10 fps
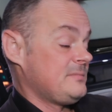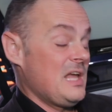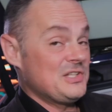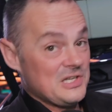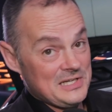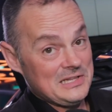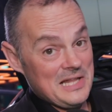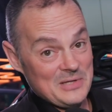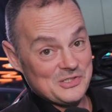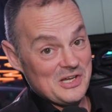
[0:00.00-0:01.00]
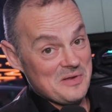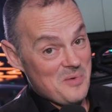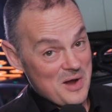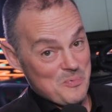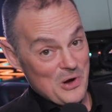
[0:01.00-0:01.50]
It's a little outside of
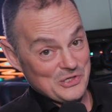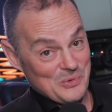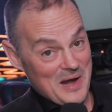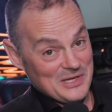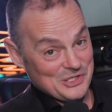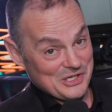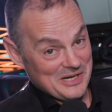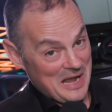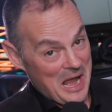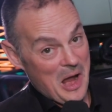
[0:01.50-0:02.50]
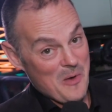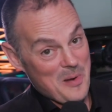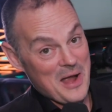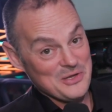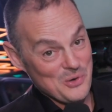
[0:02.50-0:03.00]
my price range. How
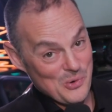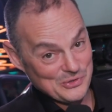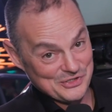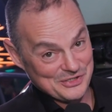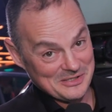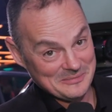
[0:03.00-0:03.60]
about yours?